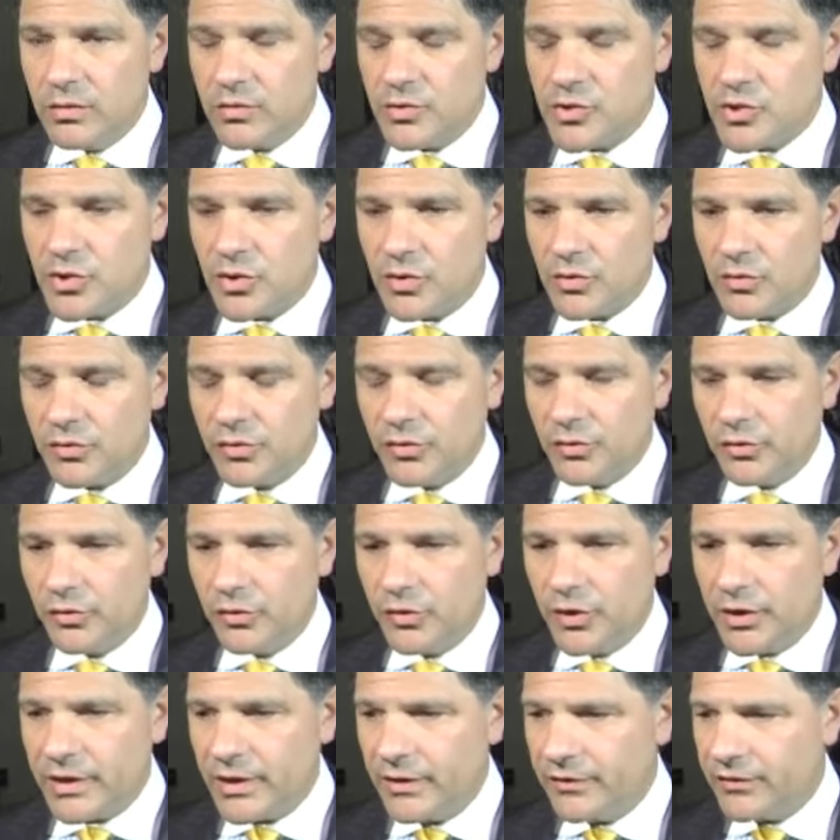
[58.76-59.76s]
Sure.
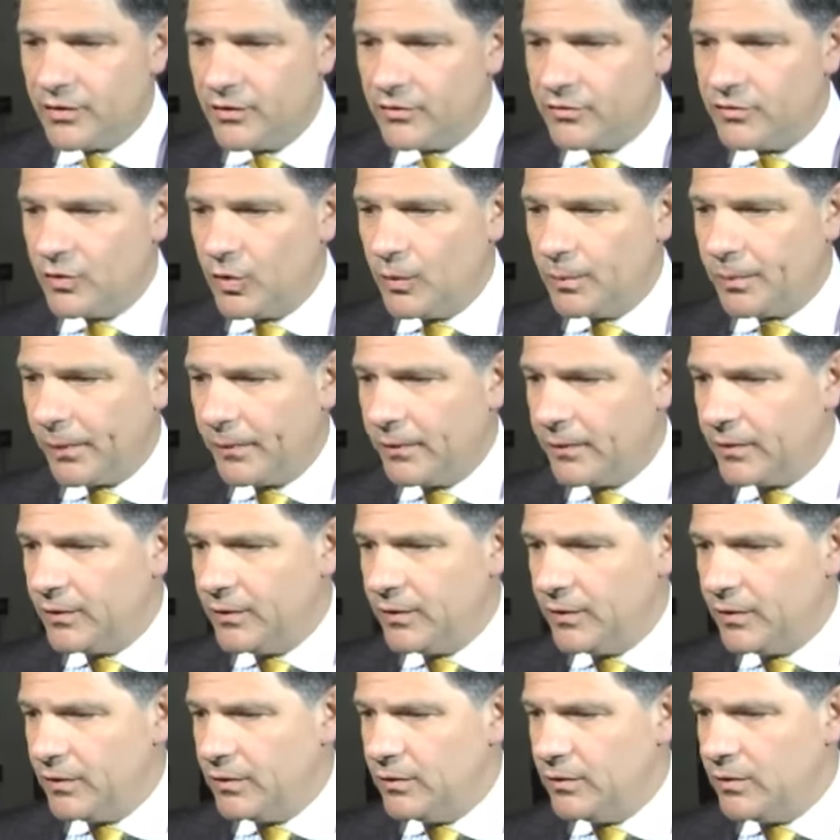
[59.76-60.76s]
Look, there's no
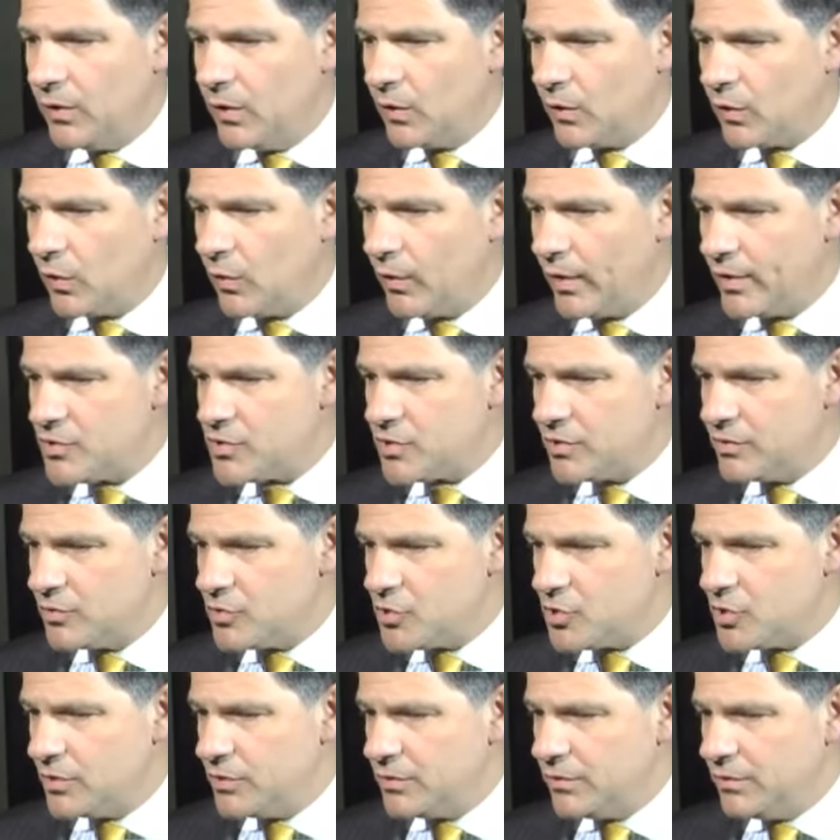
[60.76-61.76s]
no question.
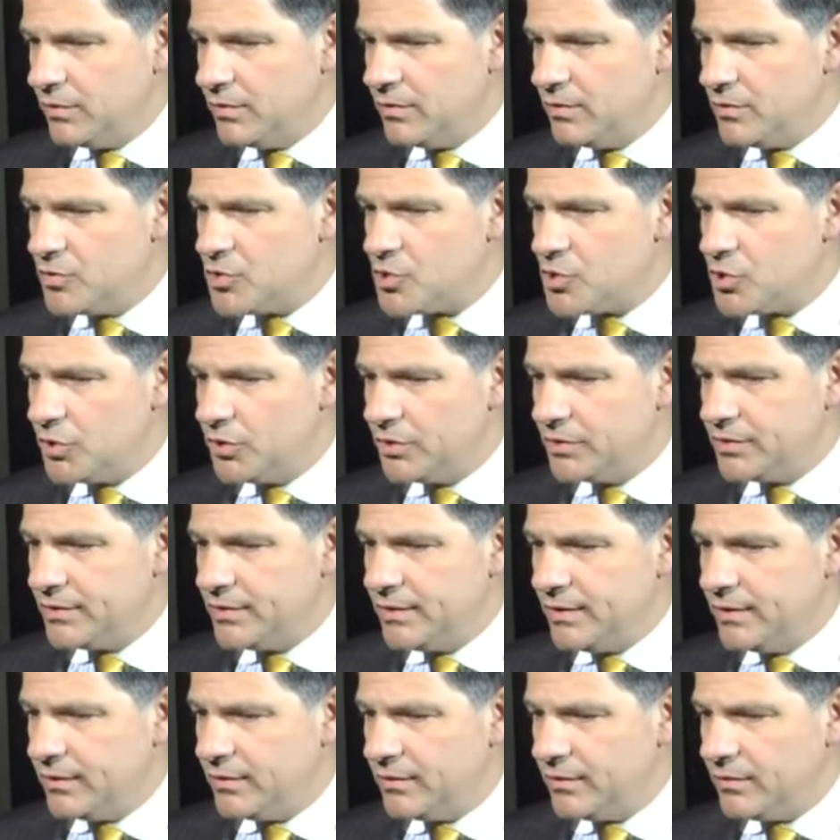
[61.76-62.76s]
Should
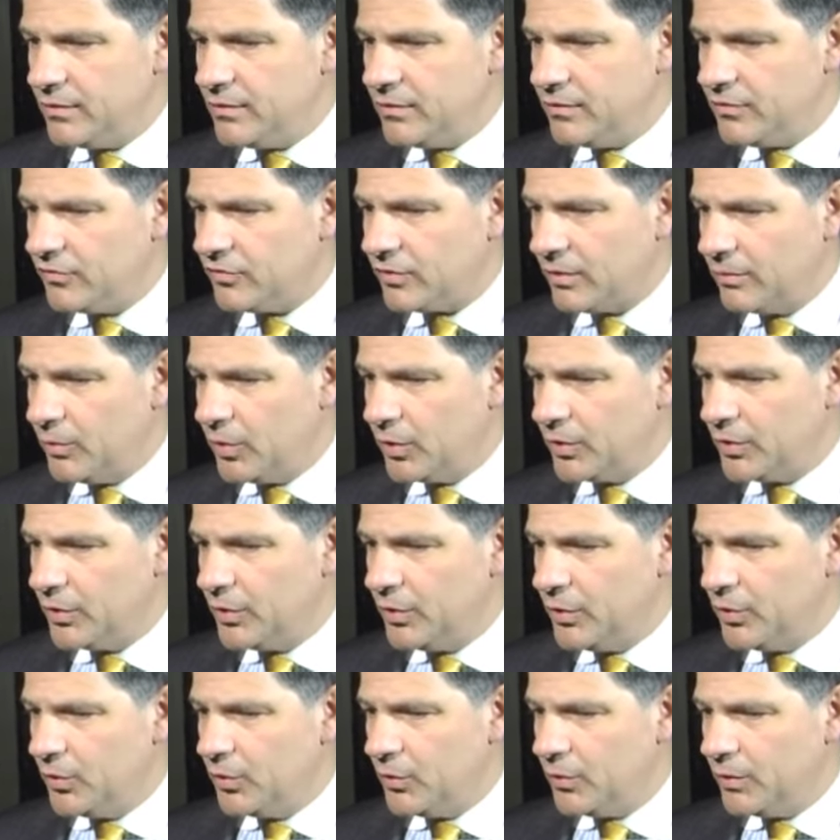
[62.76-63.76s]
should someone
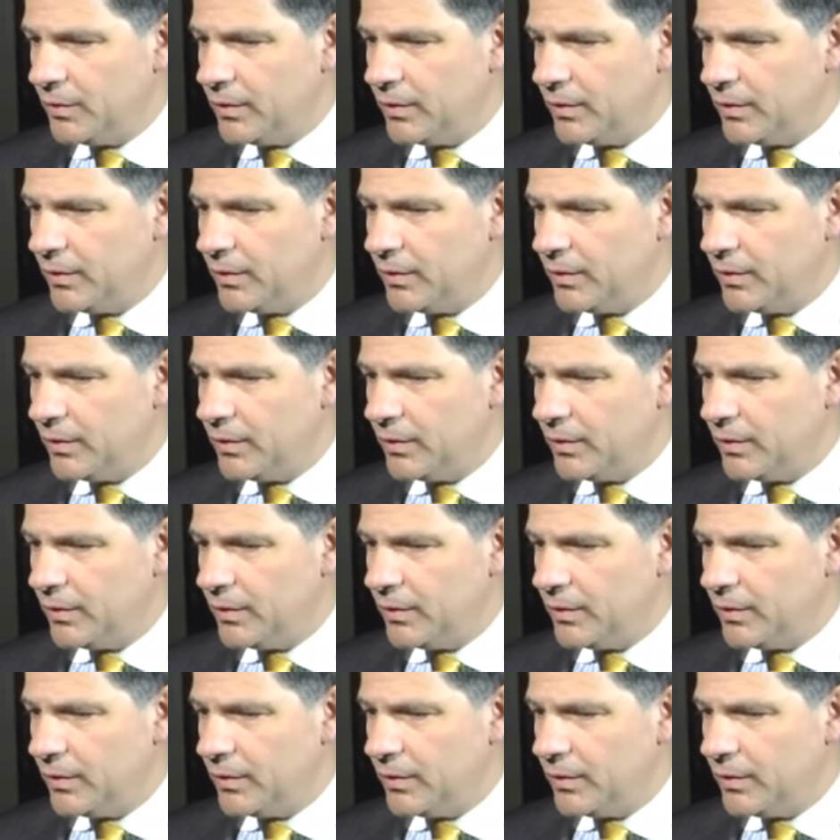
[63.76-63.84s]
who